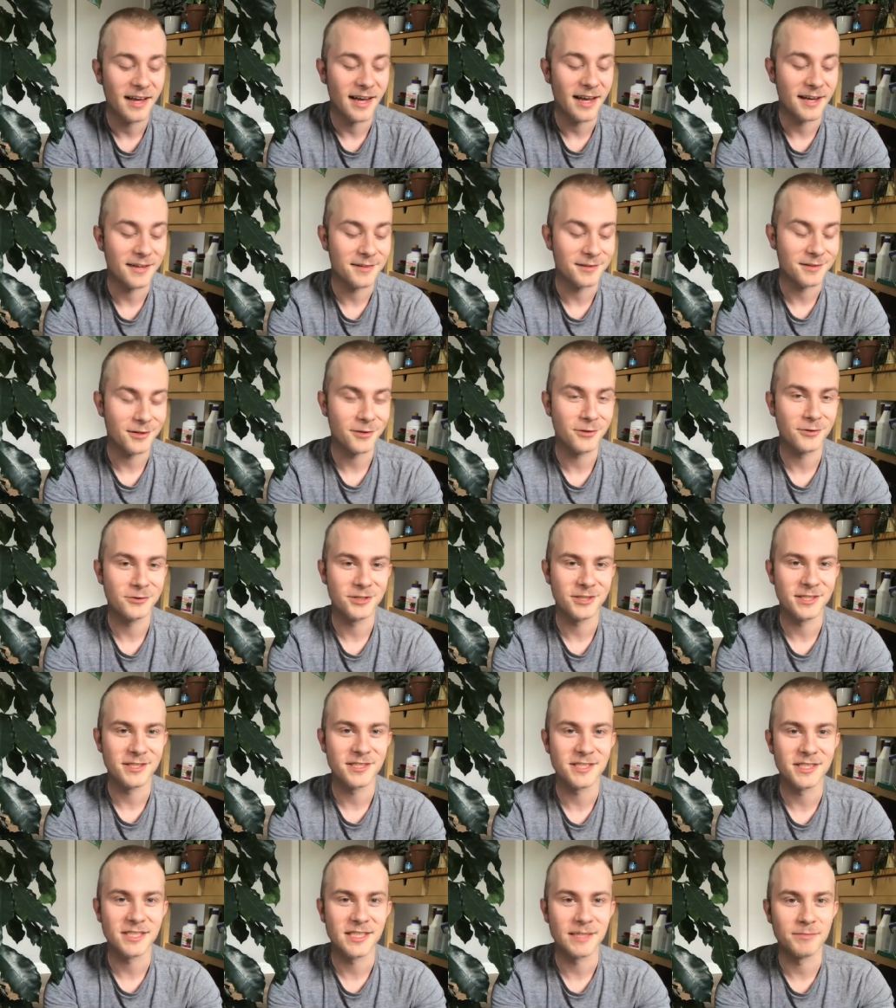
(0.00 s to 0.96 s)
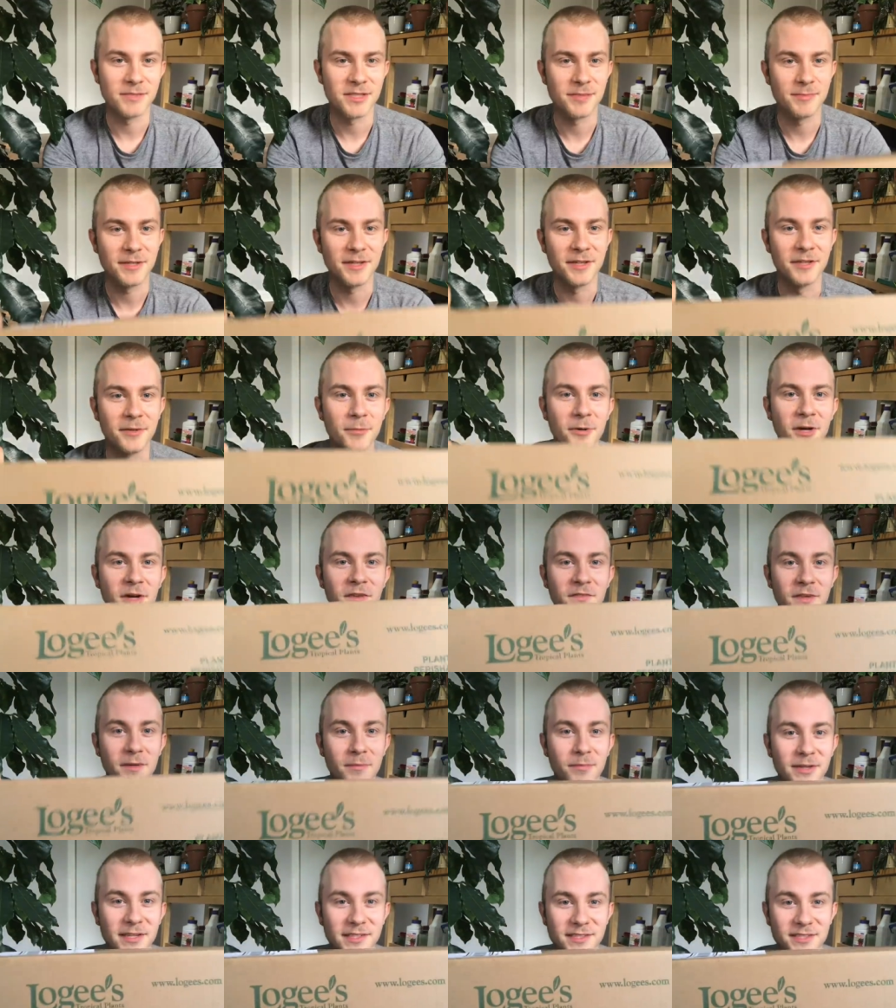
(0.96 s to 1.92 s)
and Logee's seem to be the
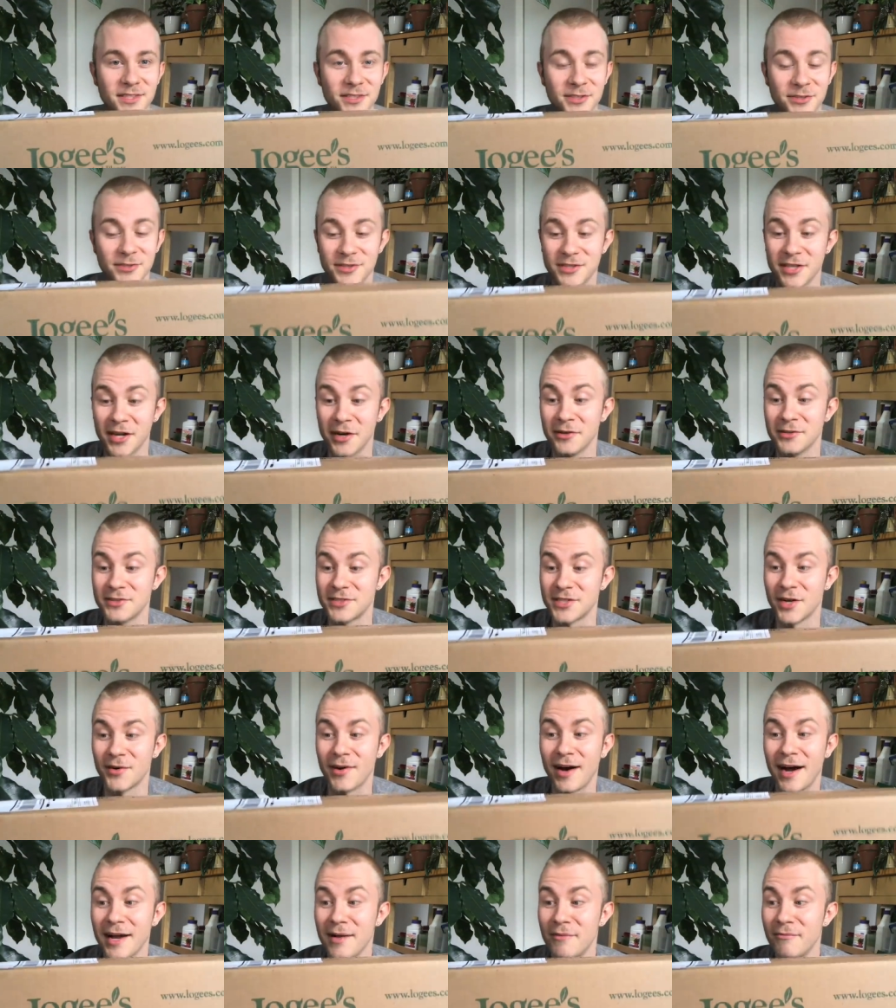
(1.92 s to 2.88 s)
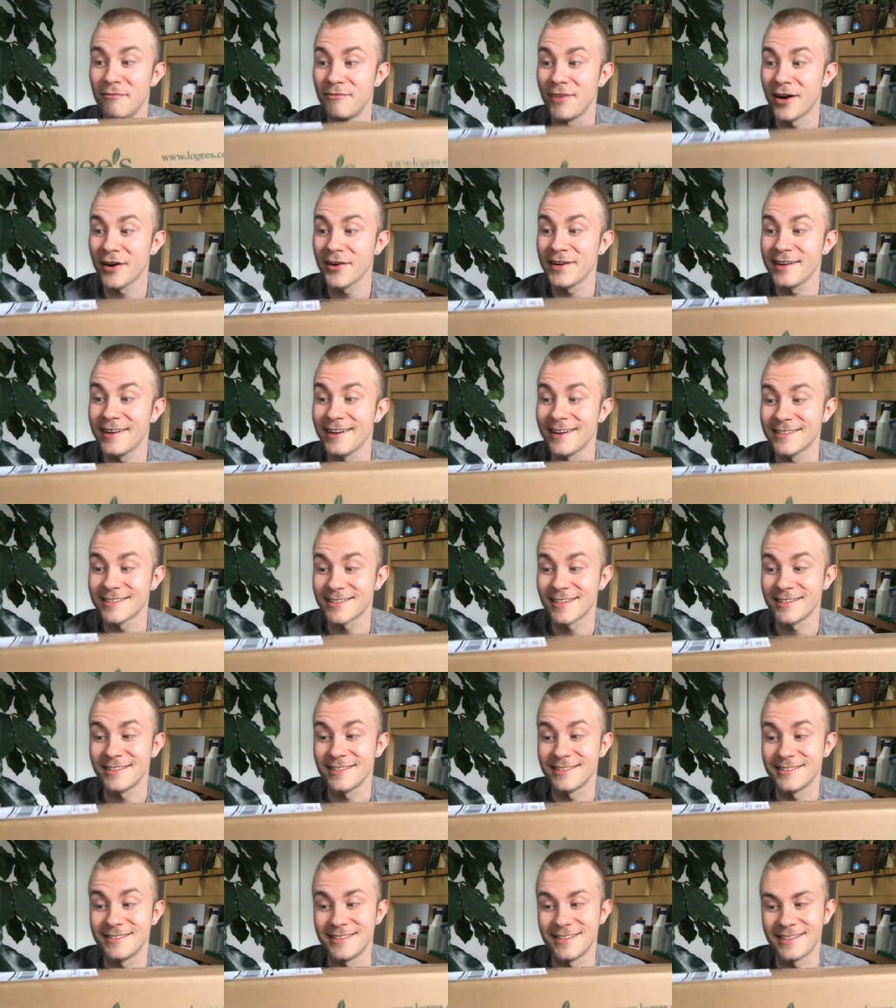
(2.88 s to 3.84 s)
perfect place to do so. So I am very
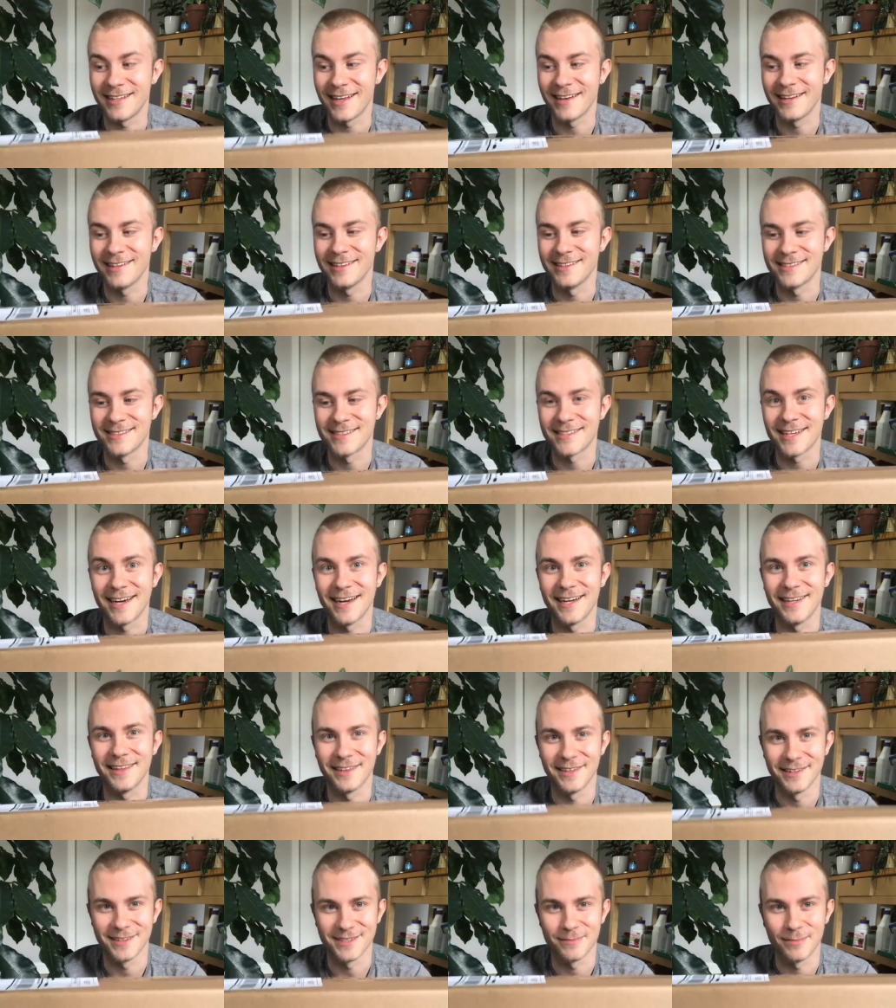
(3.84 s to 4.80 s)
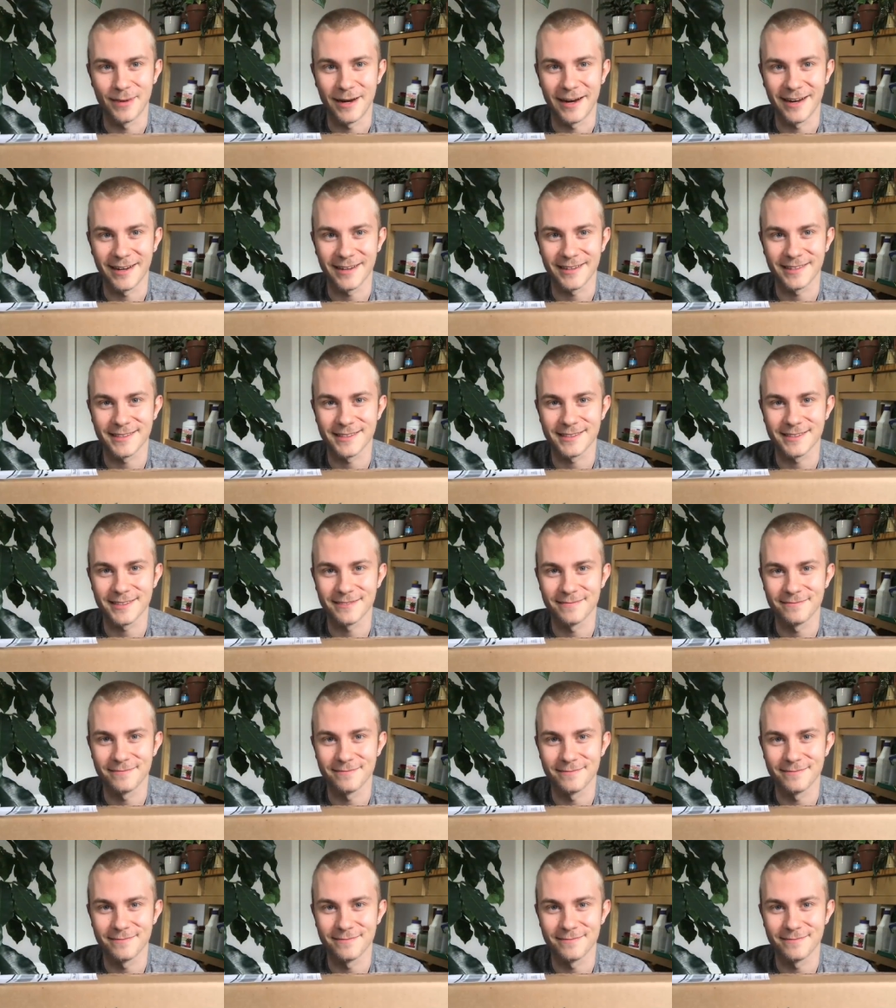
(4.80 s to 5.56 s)
excited to get inside this box.